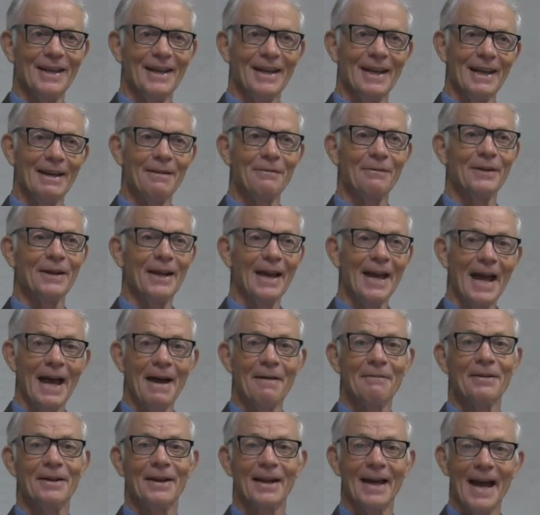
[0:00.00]
Even
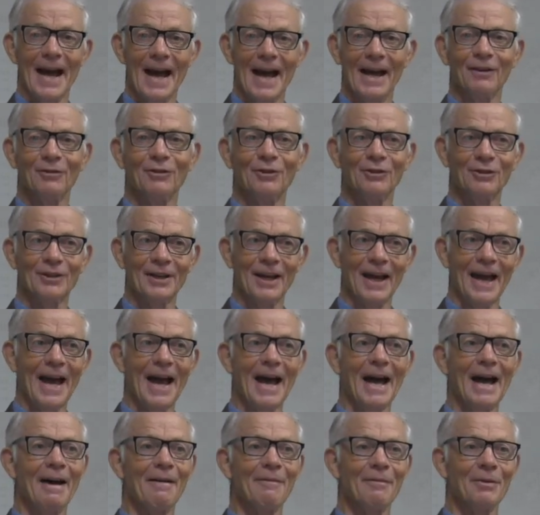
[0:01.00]
heaven has to
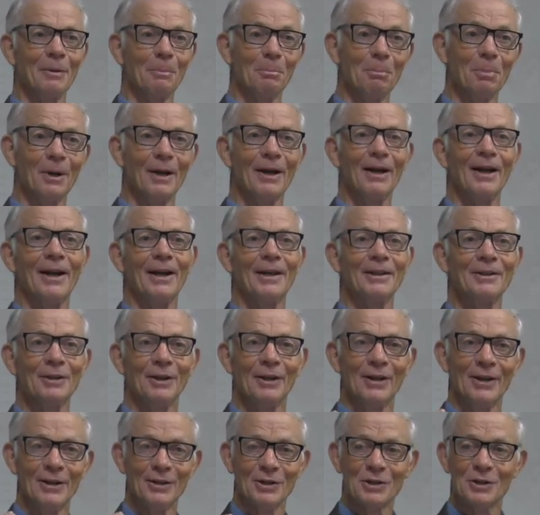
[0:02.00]
have the blood
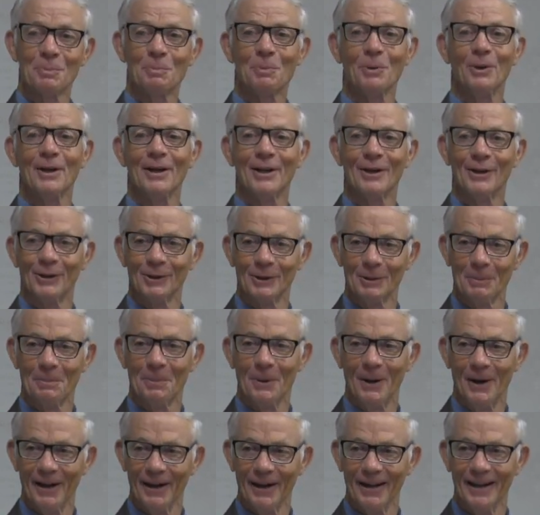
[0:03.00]
sprinkled
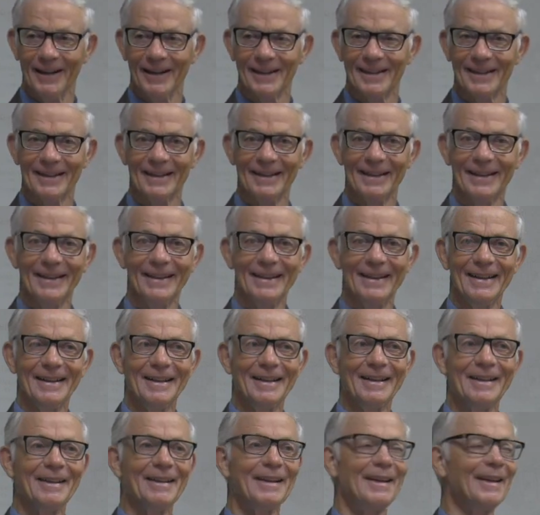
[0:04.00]
upon it
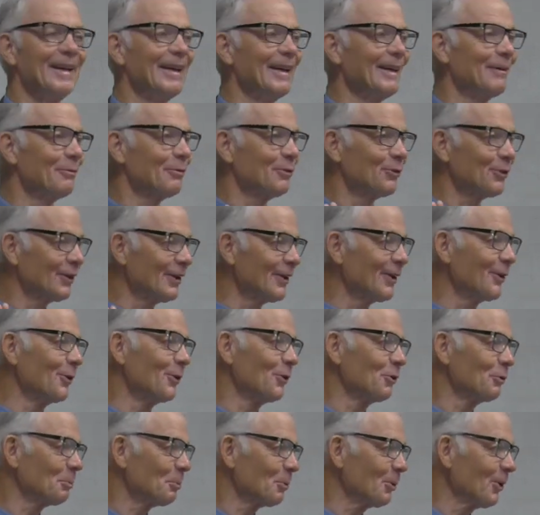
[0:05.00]
if
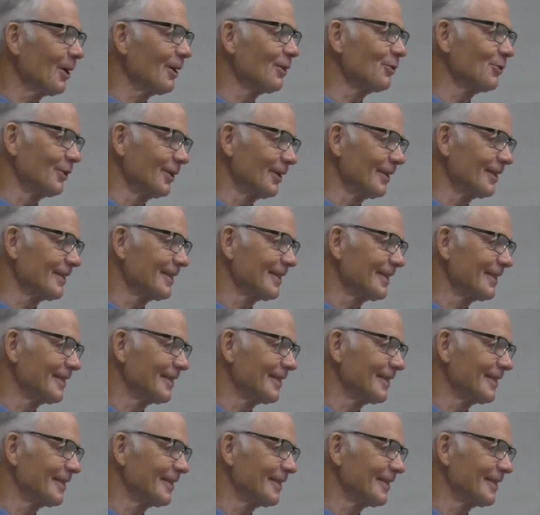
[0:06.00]
sinners present.